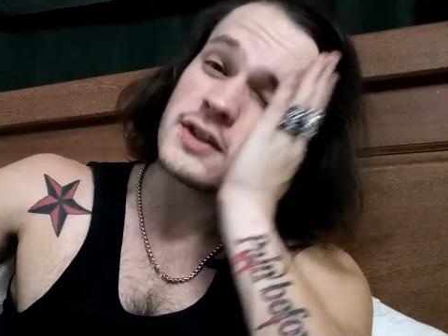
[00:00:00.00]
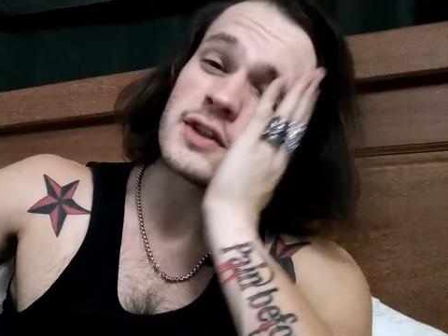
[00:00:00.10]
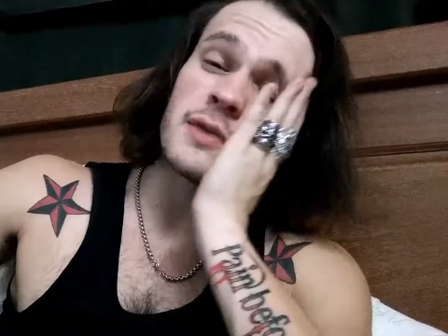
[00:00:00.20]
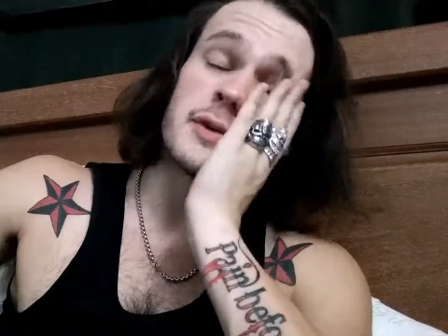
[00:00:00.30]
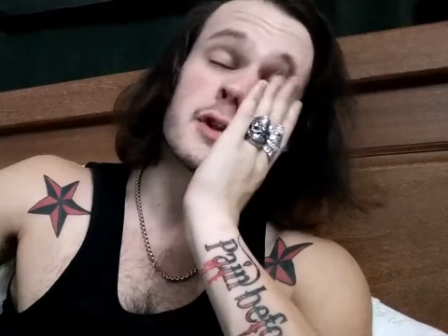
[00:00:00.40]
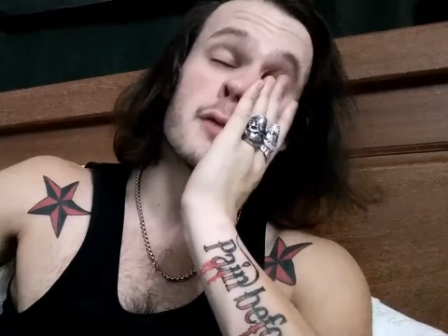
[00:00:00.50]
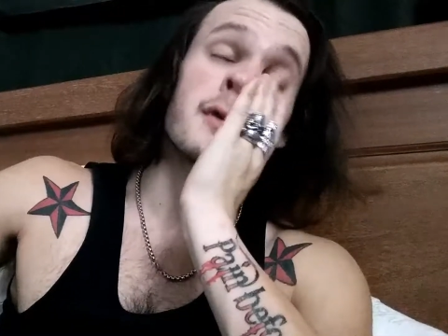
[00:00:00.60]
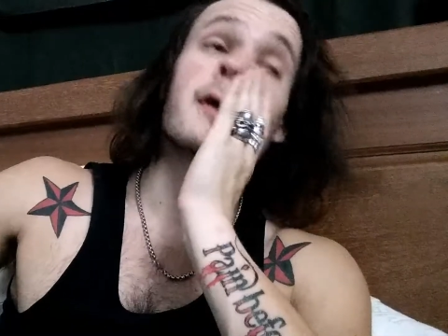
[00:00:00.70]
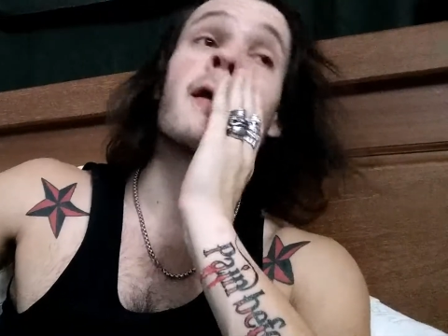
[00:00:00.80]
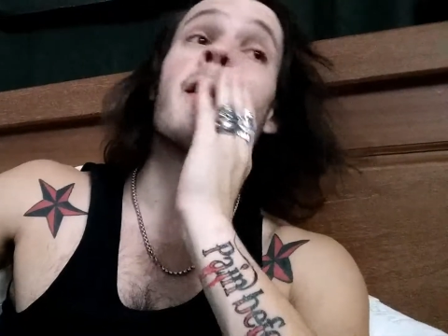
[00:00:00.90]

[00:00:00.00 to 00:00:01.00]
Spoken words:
That's gotta be something.